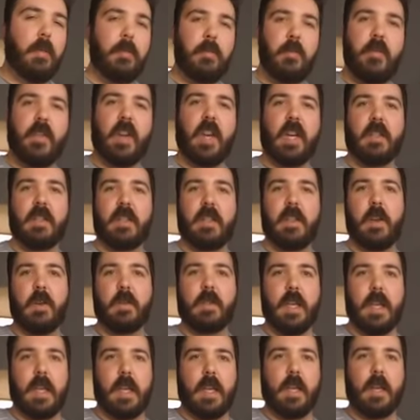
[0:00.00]
Moving on to the
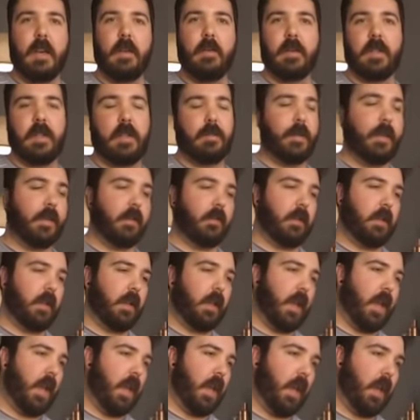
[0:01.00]
Ota Ika, which is
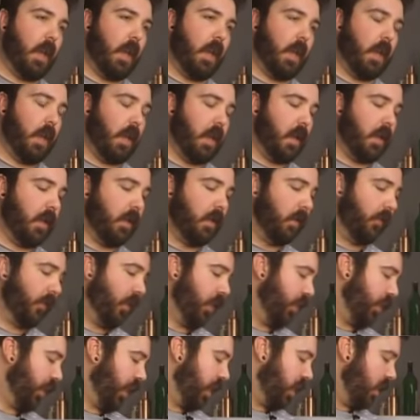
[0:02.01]
basically a
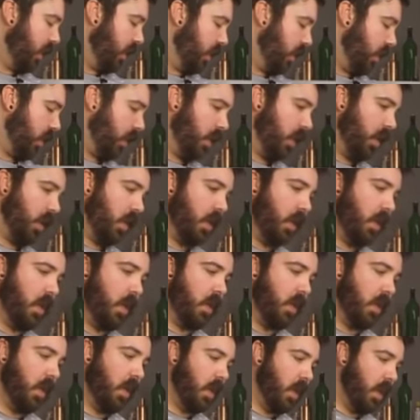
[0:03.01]
ceviche.
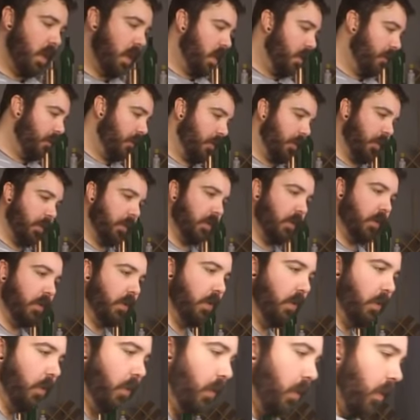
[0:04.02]
Going
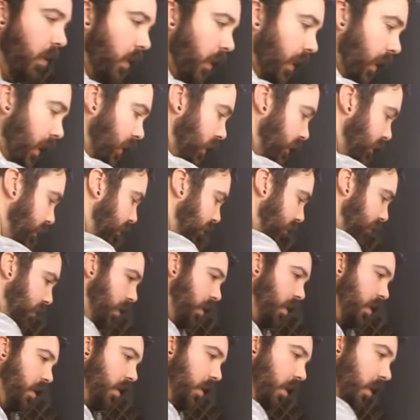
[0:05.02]
to get some
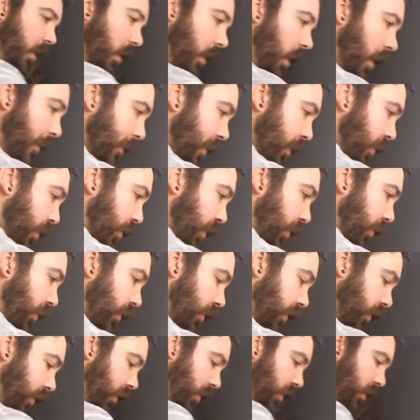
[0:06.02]
lemon
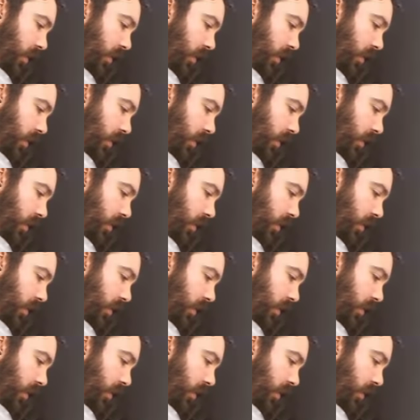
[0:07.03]
juice